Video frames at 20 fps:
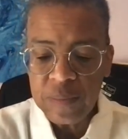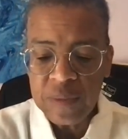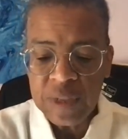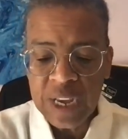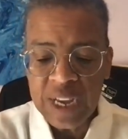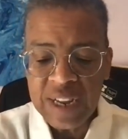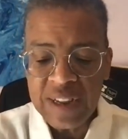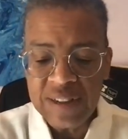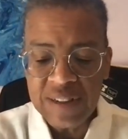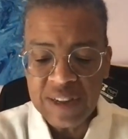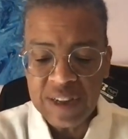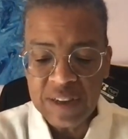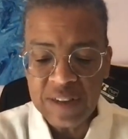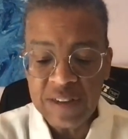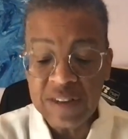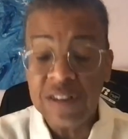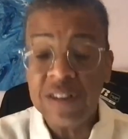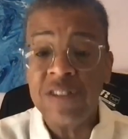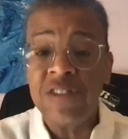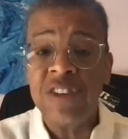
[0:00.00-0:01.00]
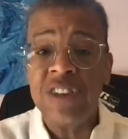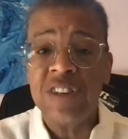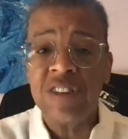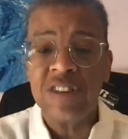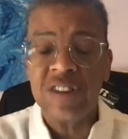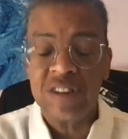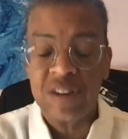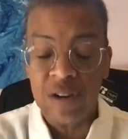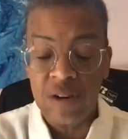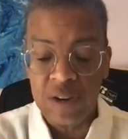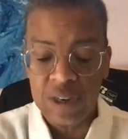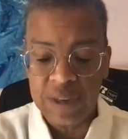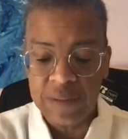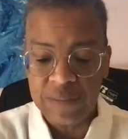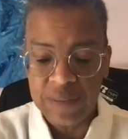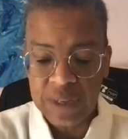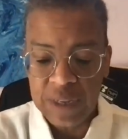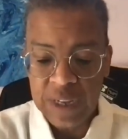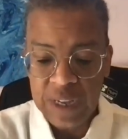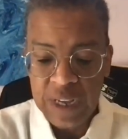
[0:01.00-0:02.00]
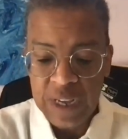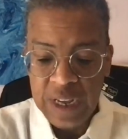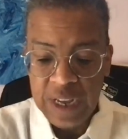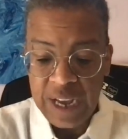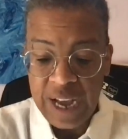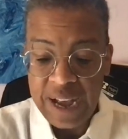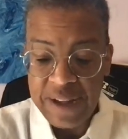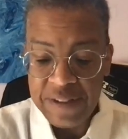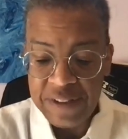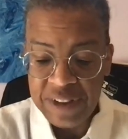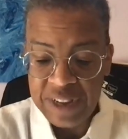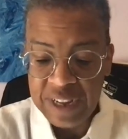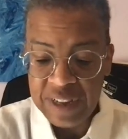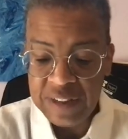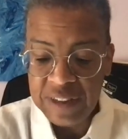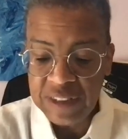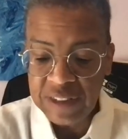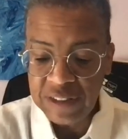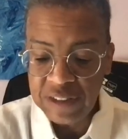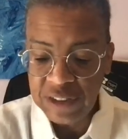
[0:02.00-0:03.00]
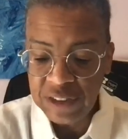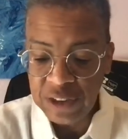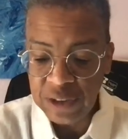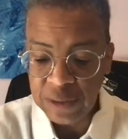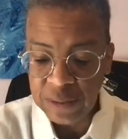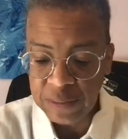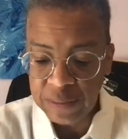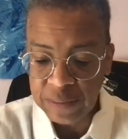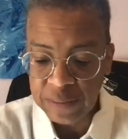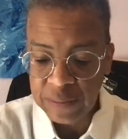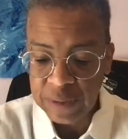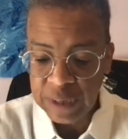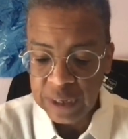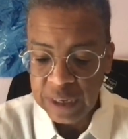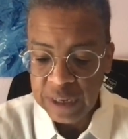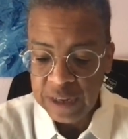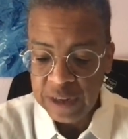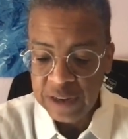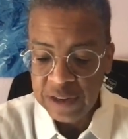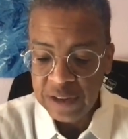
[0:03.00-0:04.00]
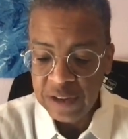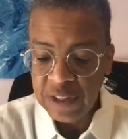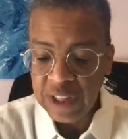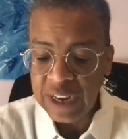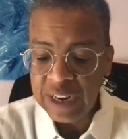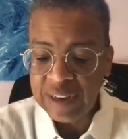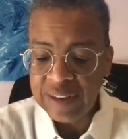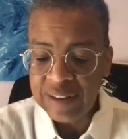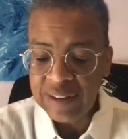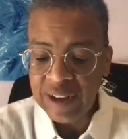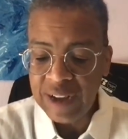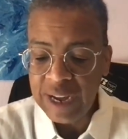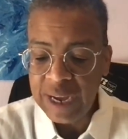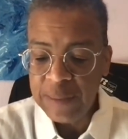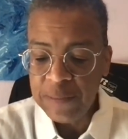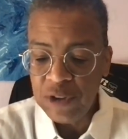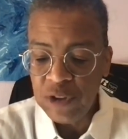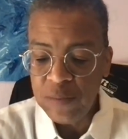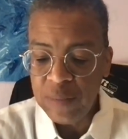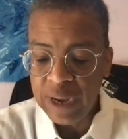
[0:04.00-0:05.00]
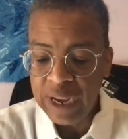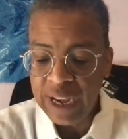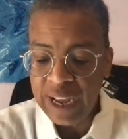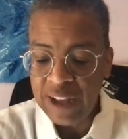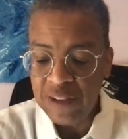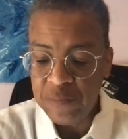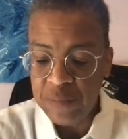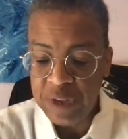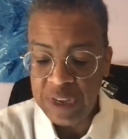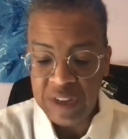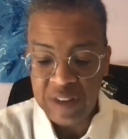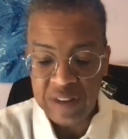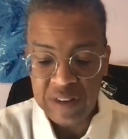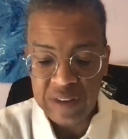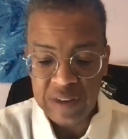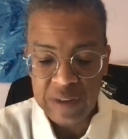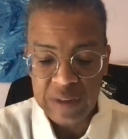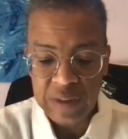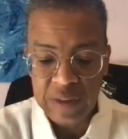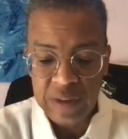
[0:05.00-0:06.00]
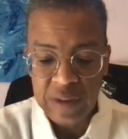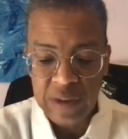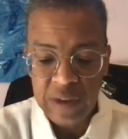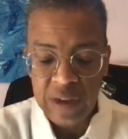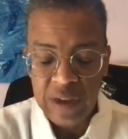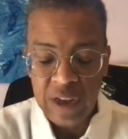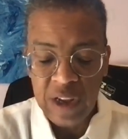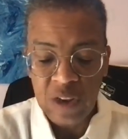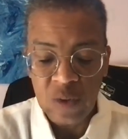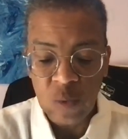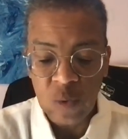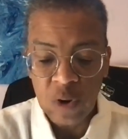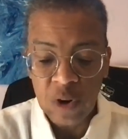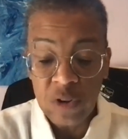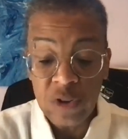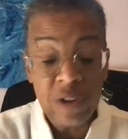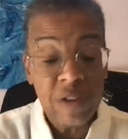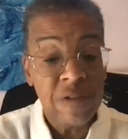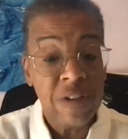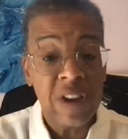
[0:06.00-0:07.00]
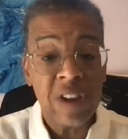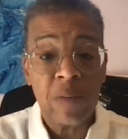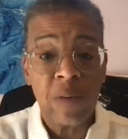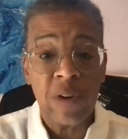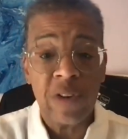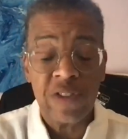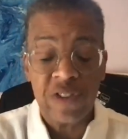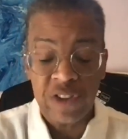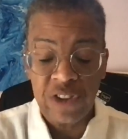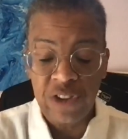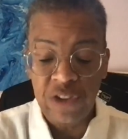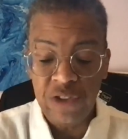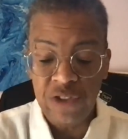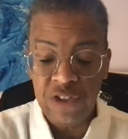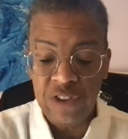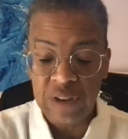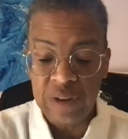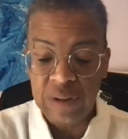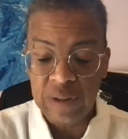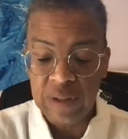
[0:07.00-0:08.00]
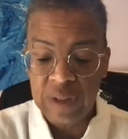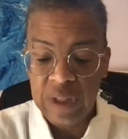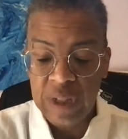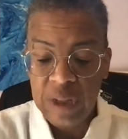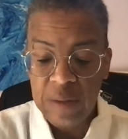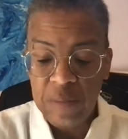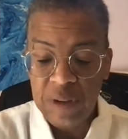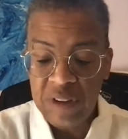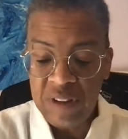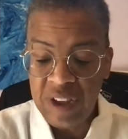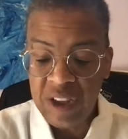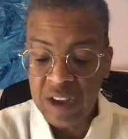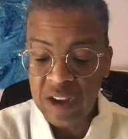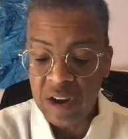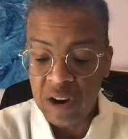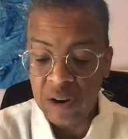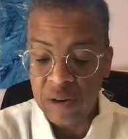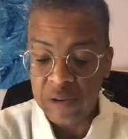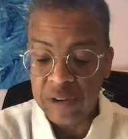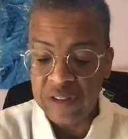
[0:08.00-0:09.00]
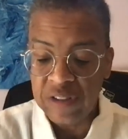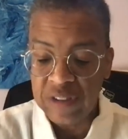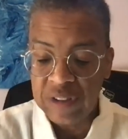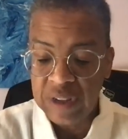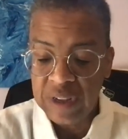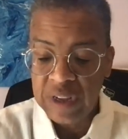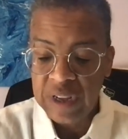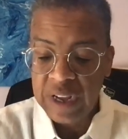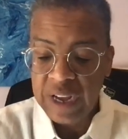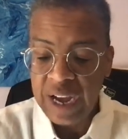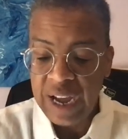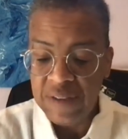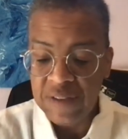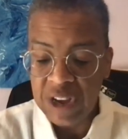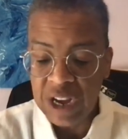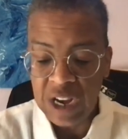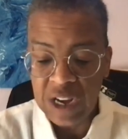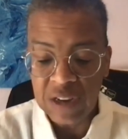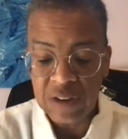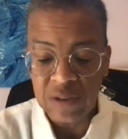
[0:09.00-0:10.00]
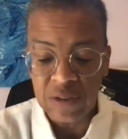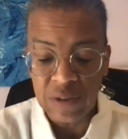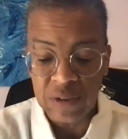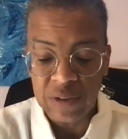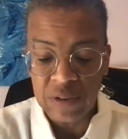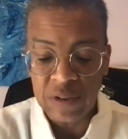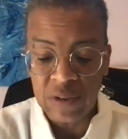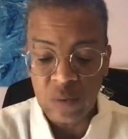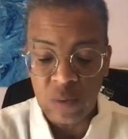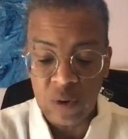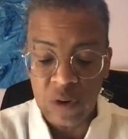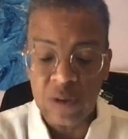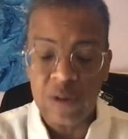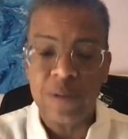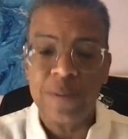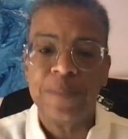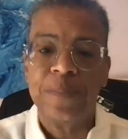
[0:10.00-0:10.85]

And it says, this is Jesus talking. I have said this to you, so that in time you may have peace. In the world you face persecution, but take courage. I have conquered the world.